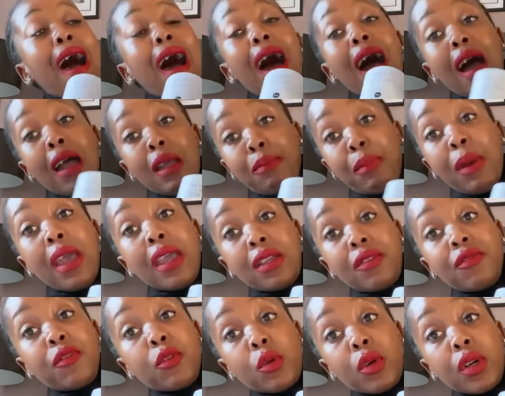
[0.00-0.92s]
i paid
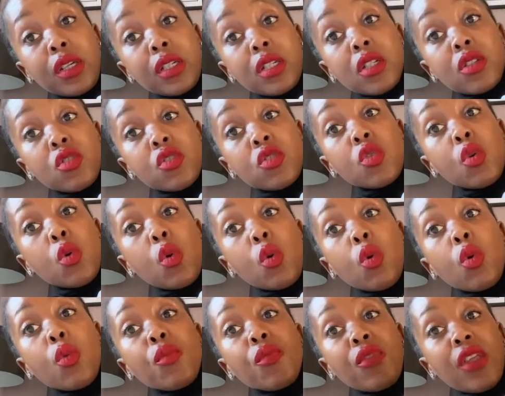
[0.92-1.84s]
for it
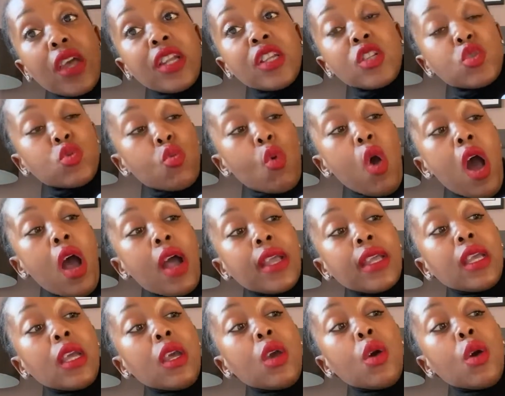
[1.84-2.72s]
so that is why